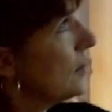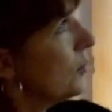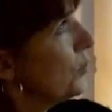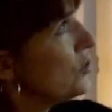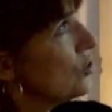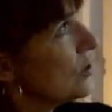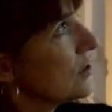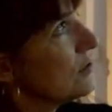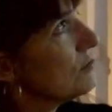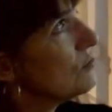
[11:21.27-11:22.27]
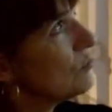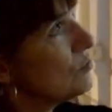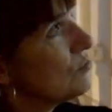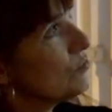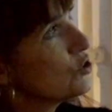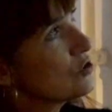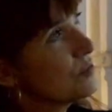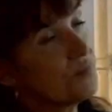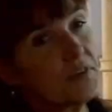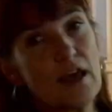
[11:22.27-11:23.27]
which you can
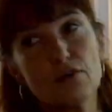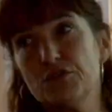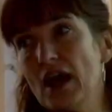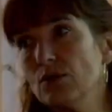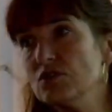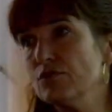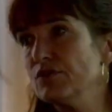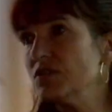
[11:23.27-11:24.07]
have doubts if